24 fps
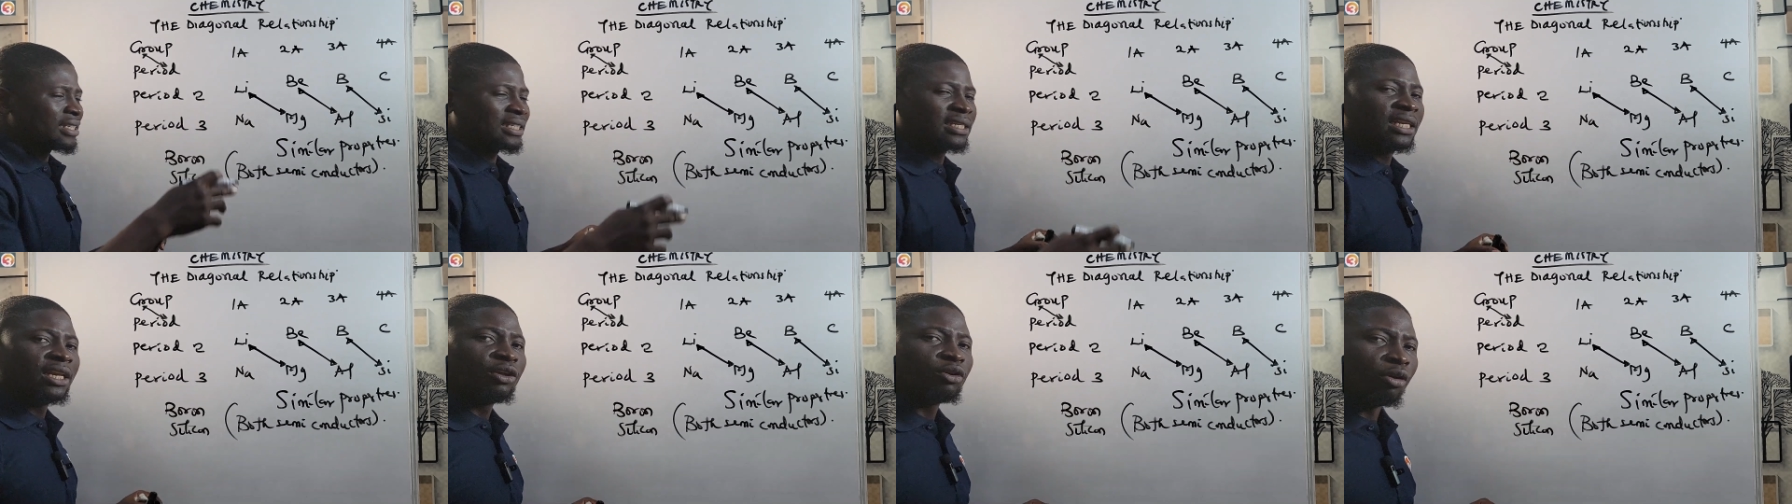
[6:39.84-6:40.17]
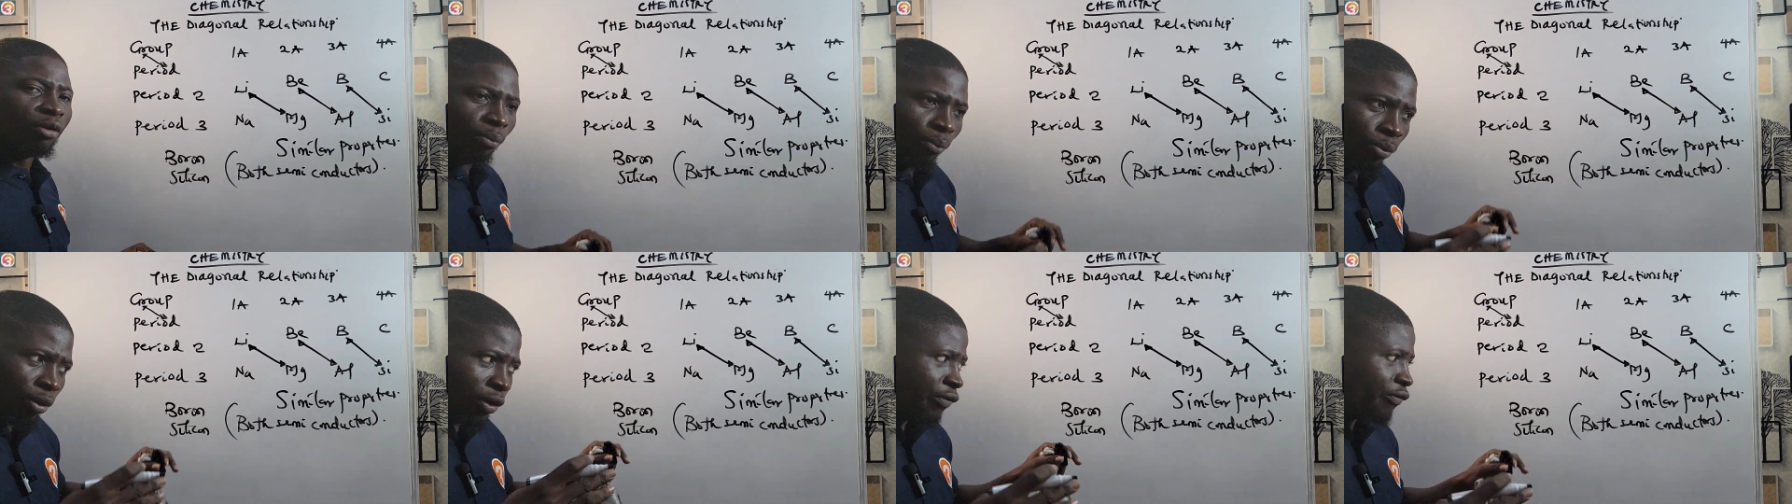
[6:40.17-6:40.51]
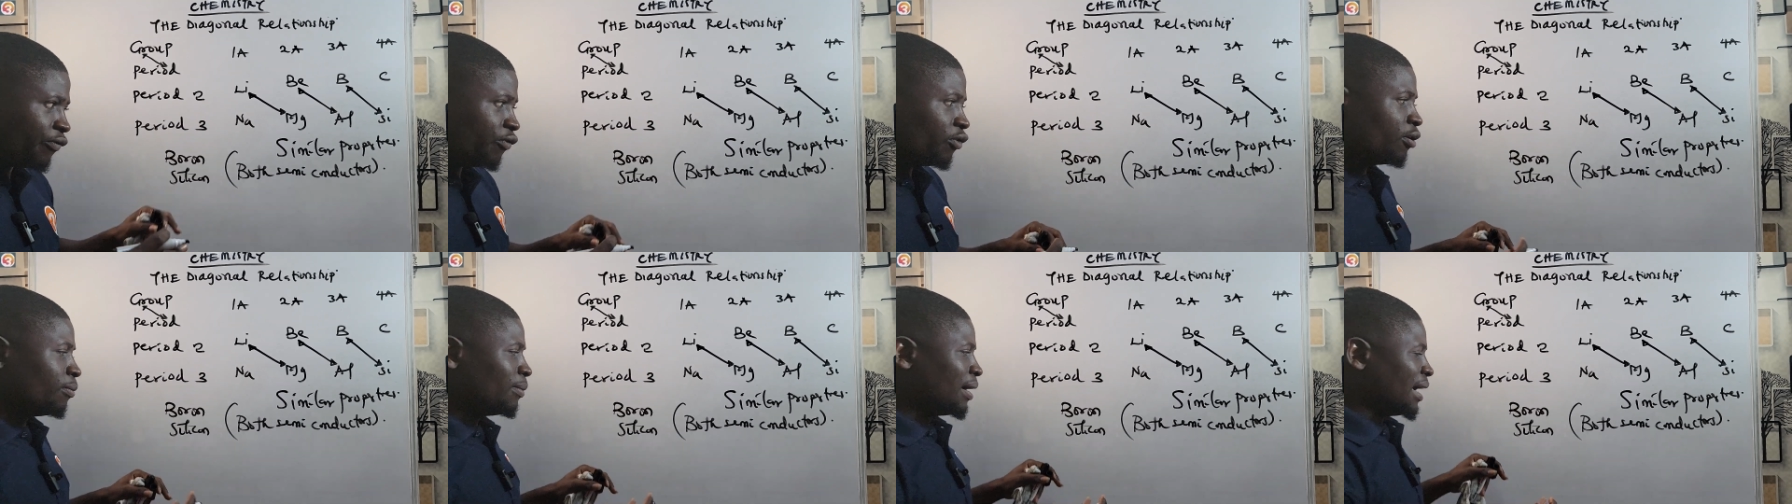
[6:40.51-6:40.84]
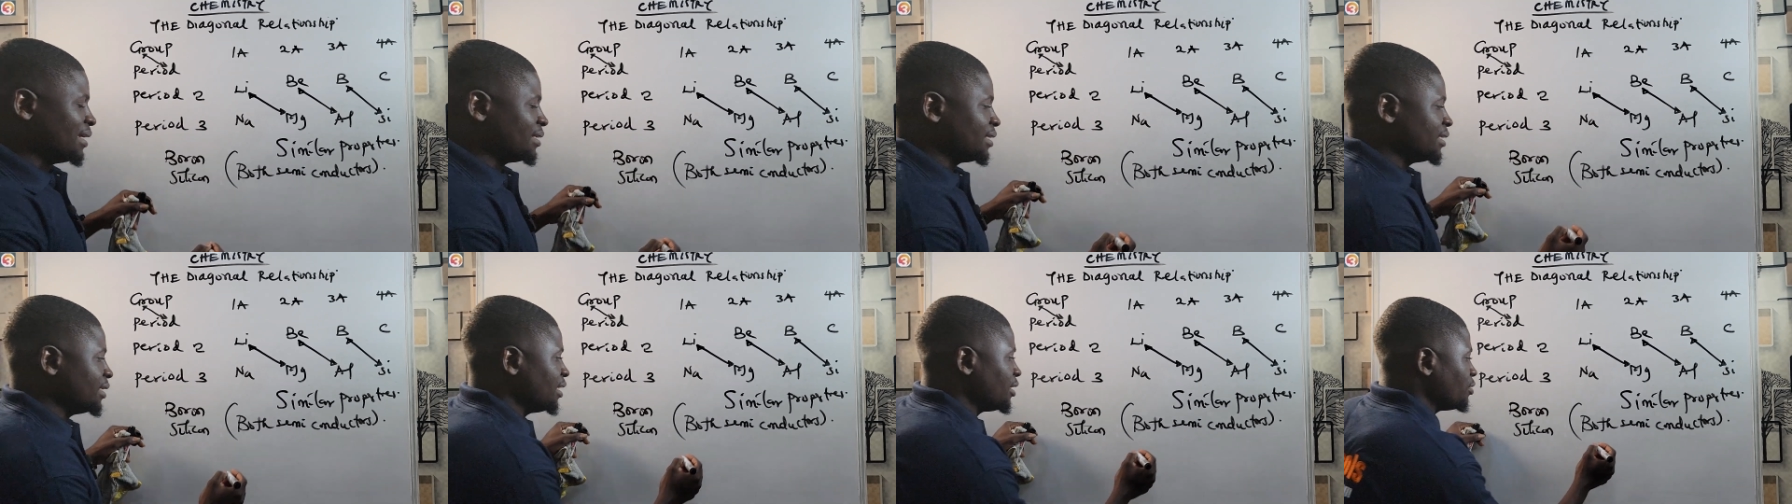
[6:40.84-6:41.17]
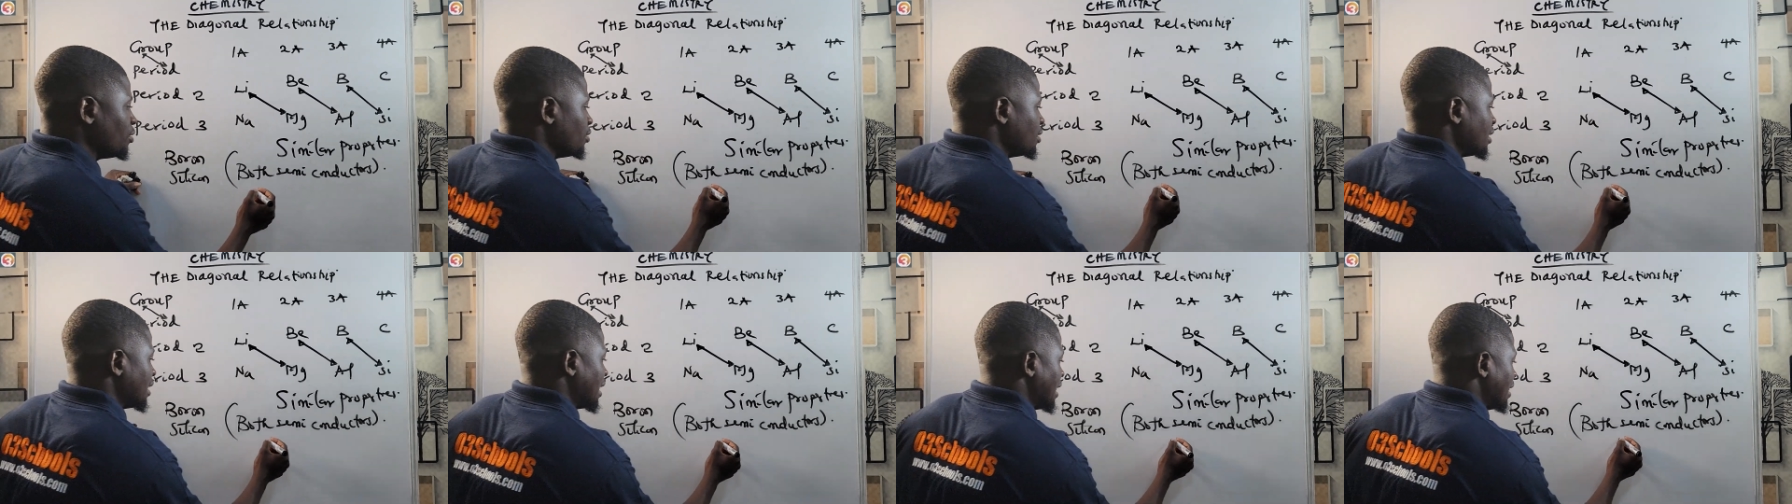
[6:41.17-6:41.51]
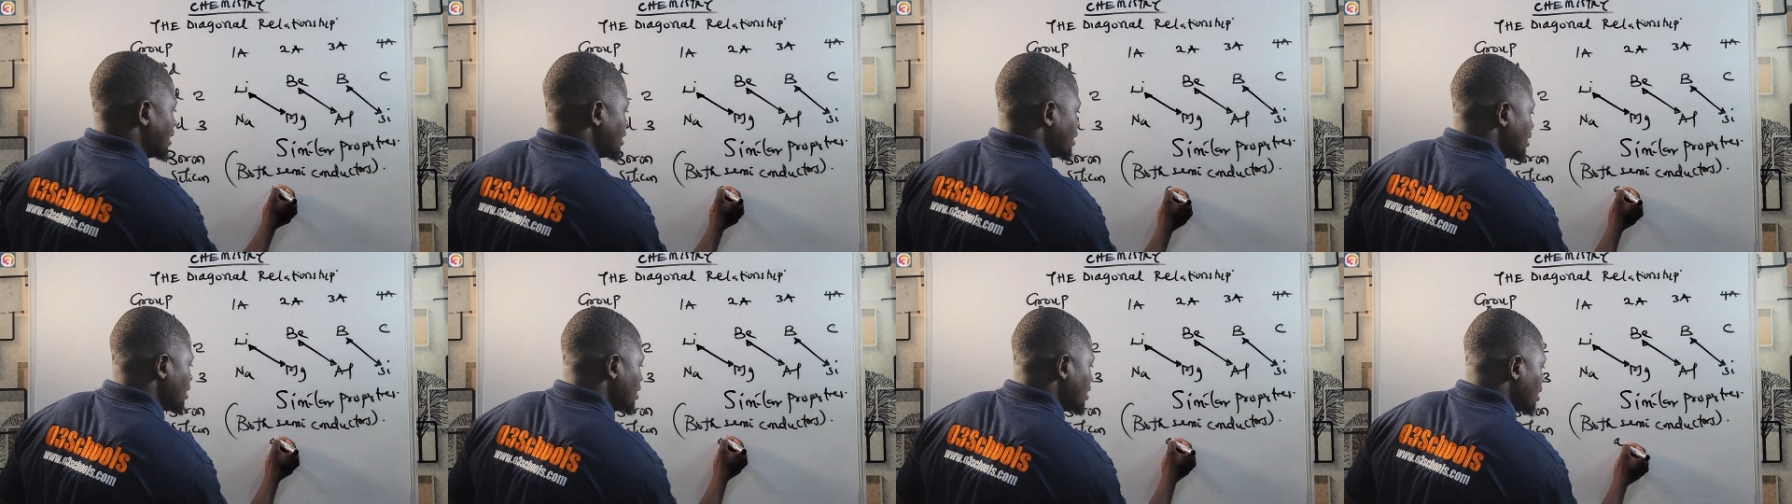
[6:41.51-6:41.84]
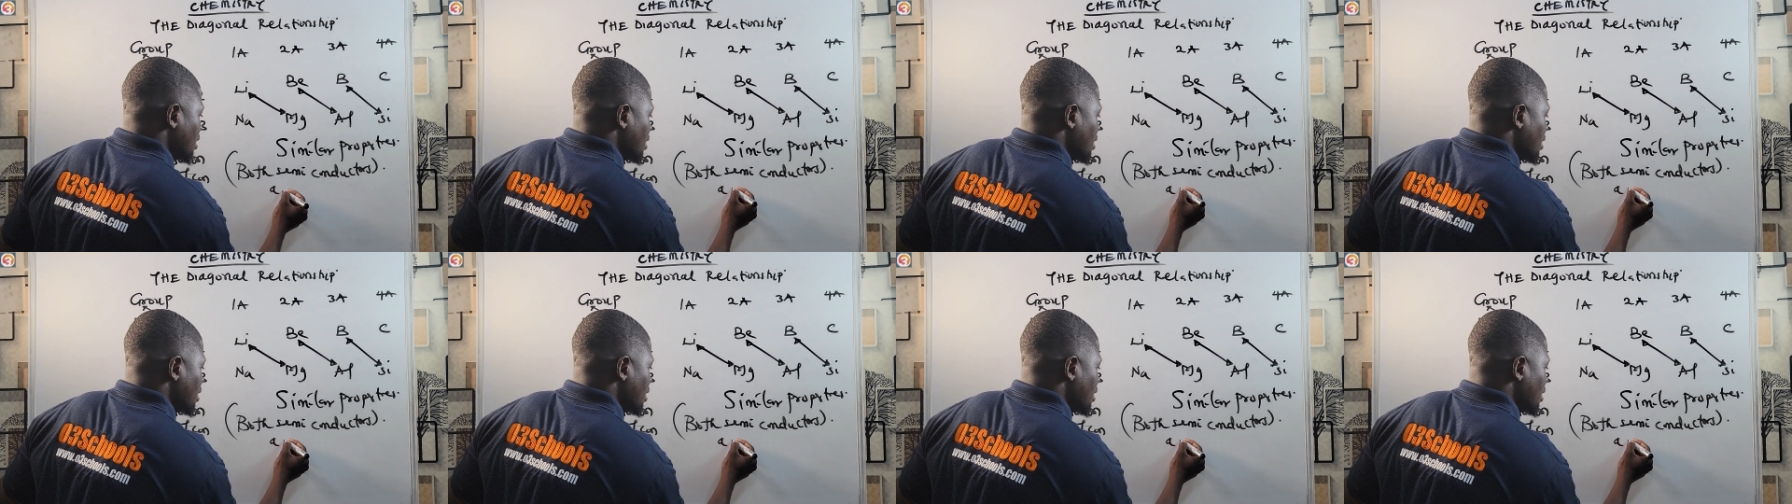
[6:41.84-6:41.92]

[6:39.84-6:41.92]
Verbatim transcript: and silicon both form acidic oxides?